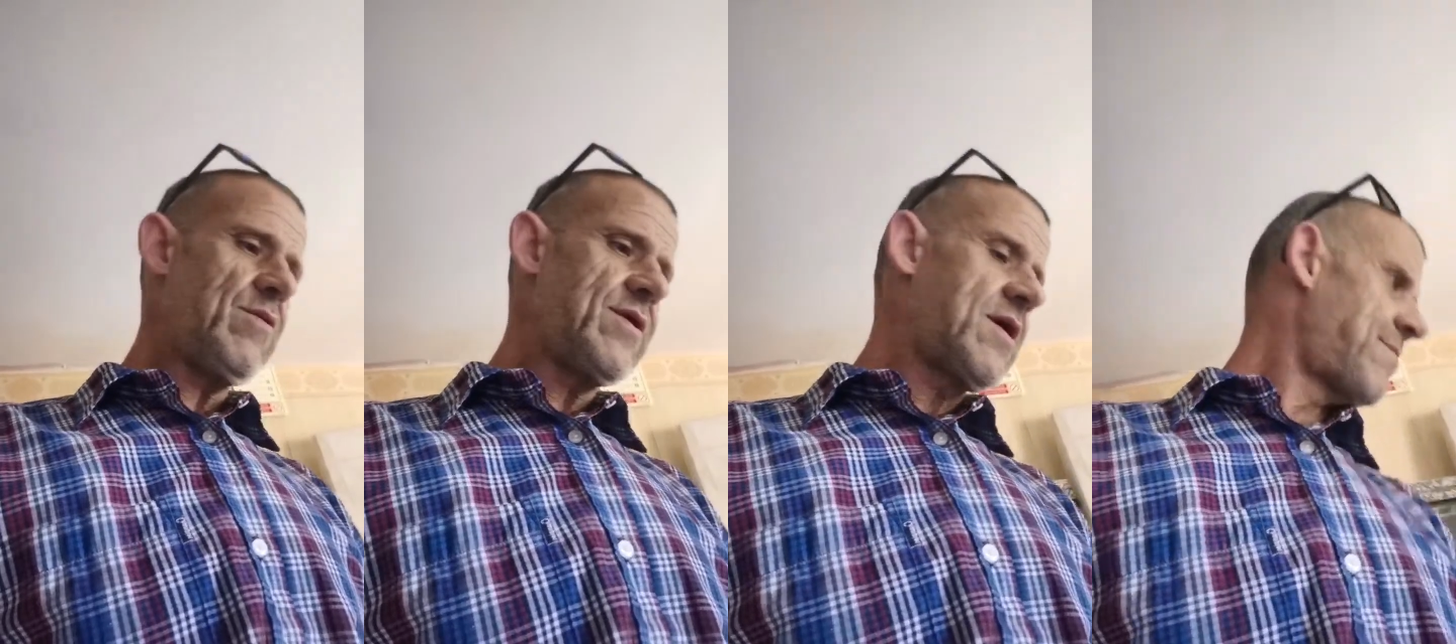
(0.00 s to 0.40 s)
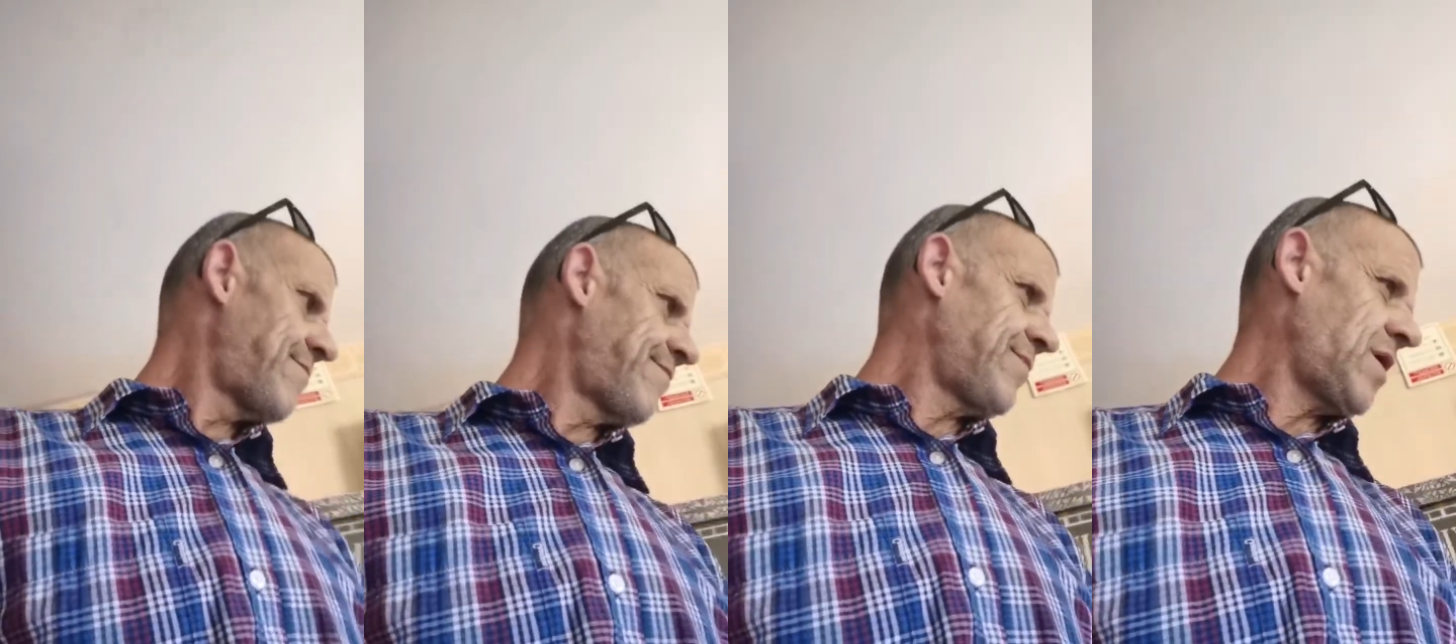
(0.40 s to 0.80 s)

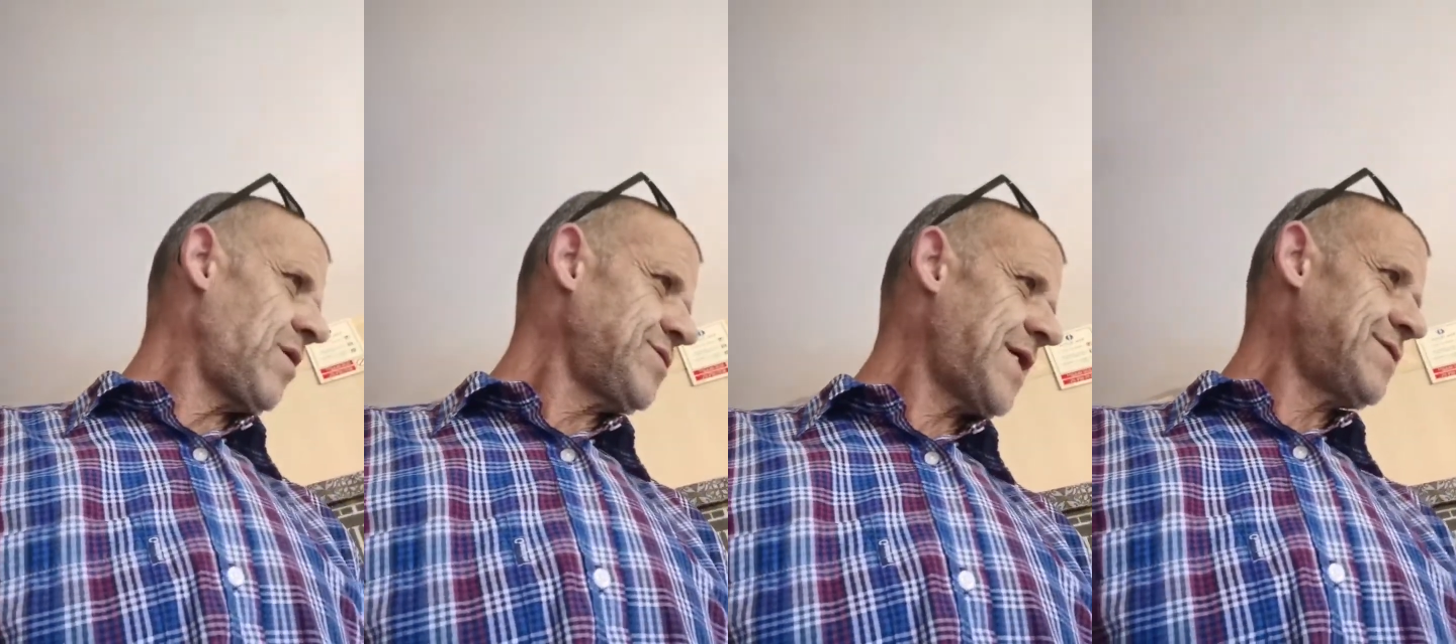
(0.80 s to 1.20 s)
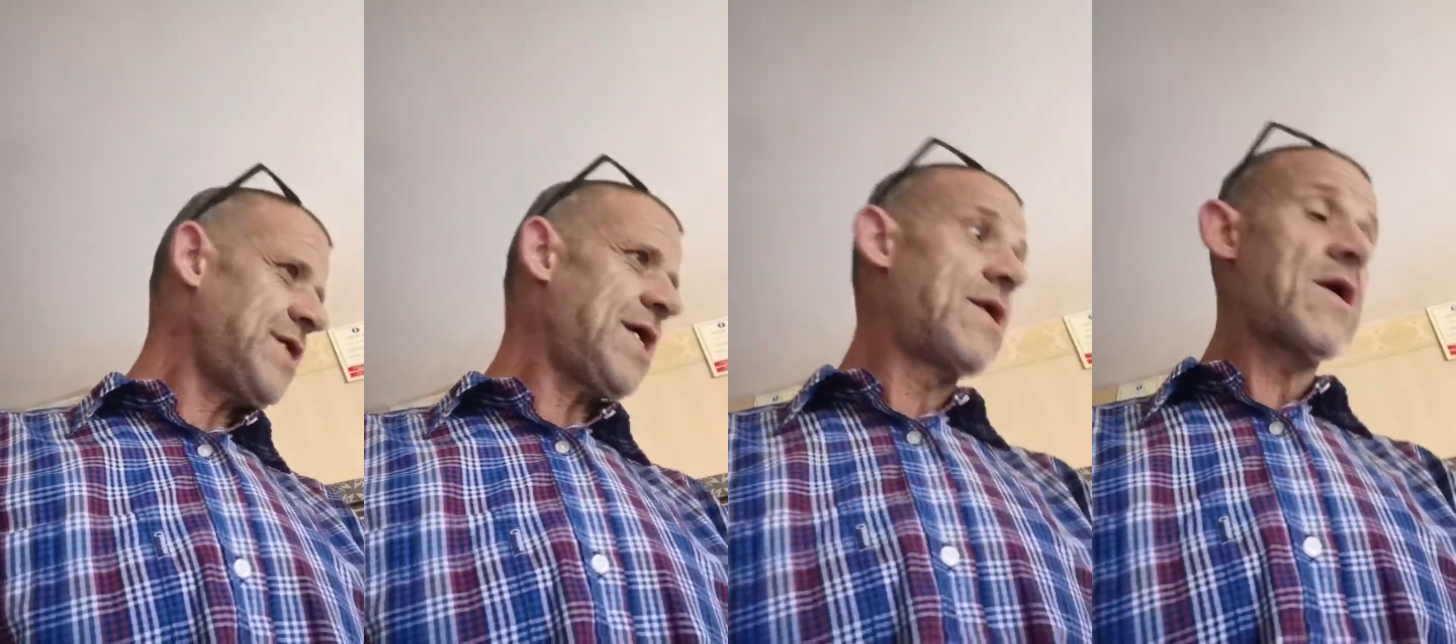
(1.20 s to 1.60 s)
the
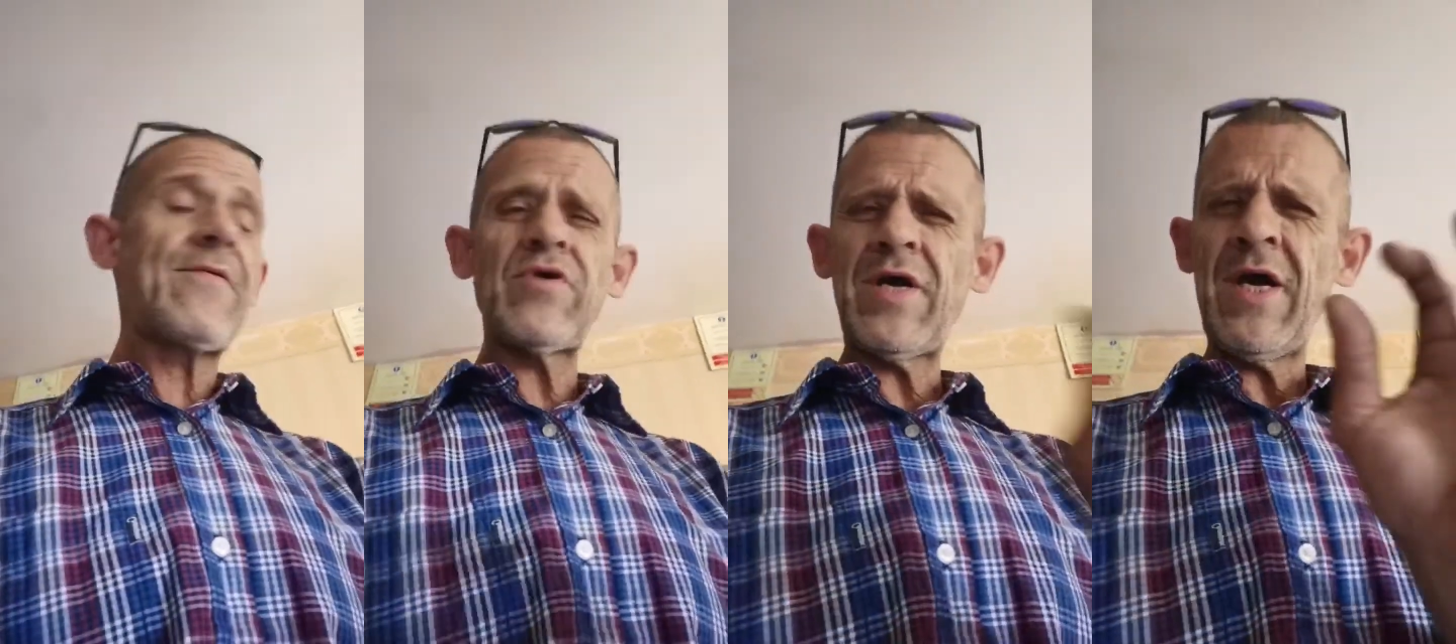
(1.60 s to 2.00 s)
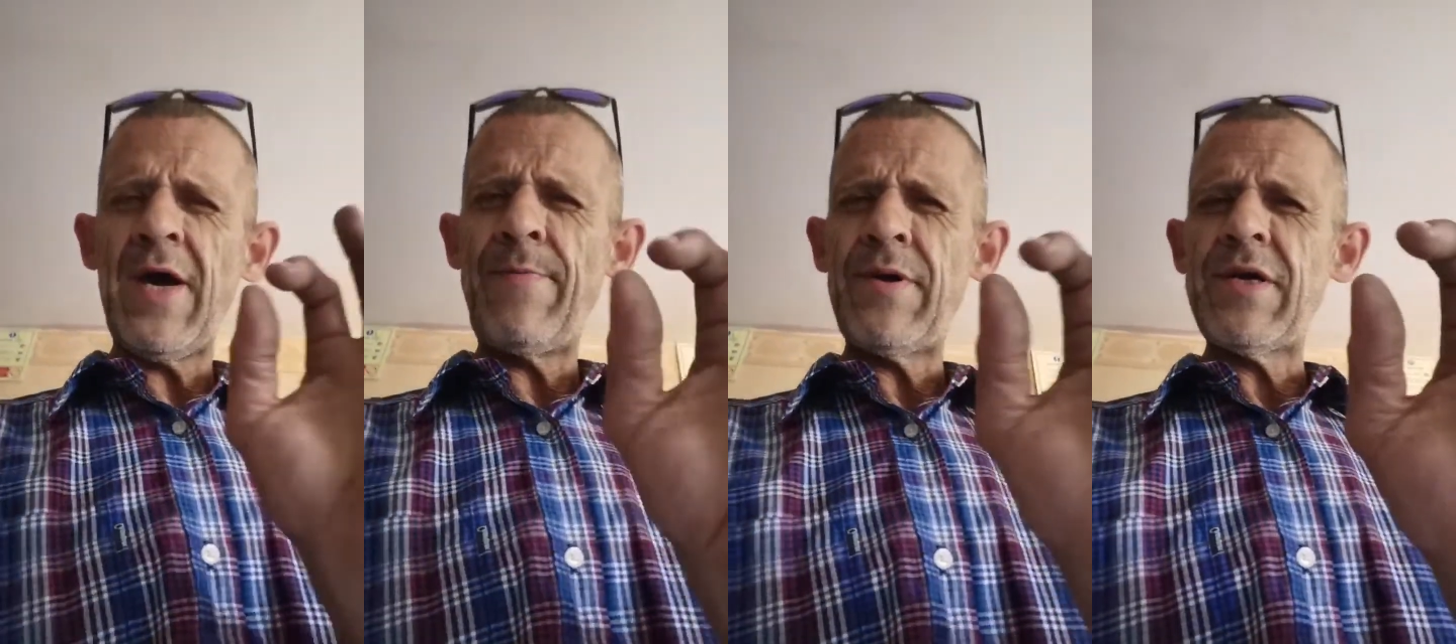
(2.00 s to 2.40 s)
cellular, I've got a
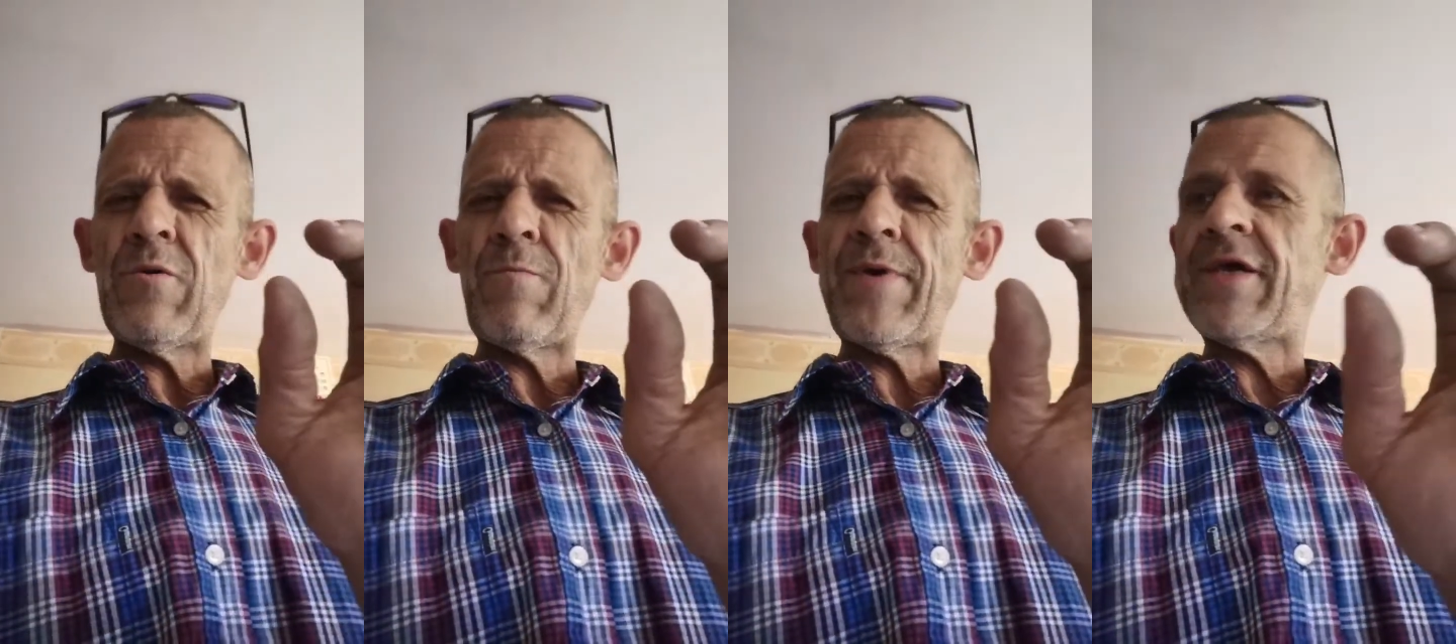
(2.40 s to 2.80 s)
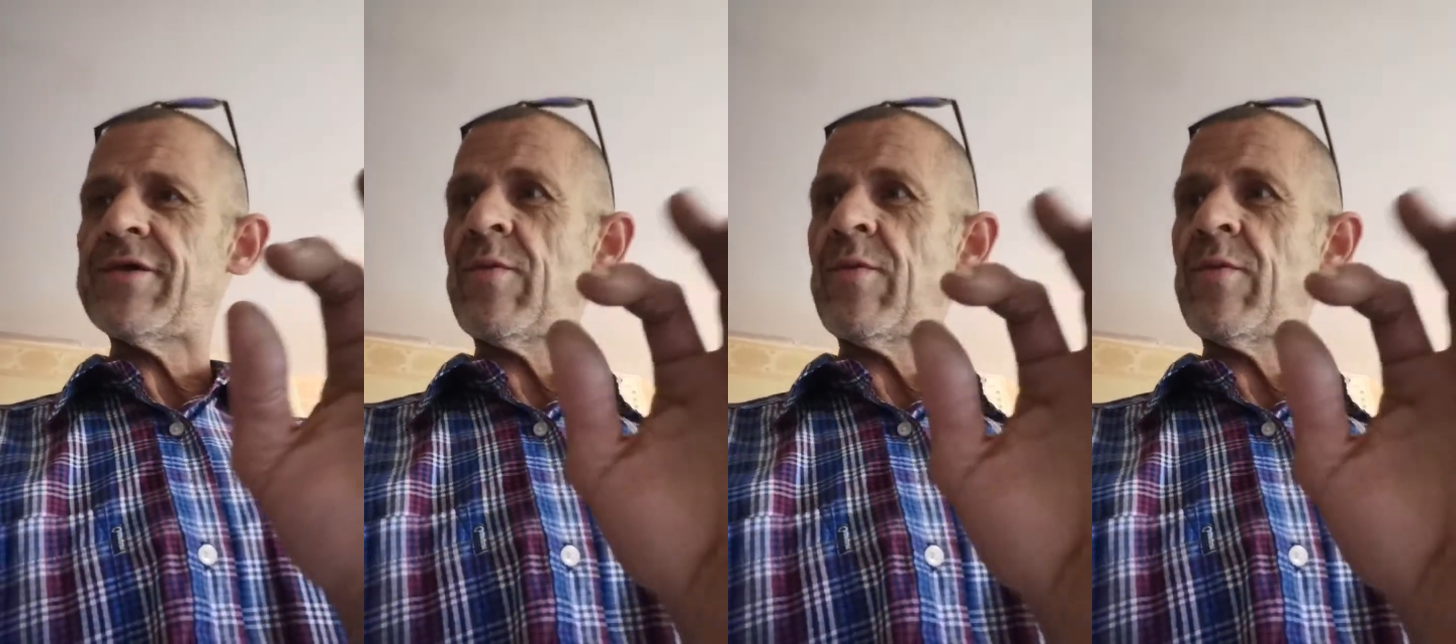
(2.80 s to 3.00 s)
couple of little bits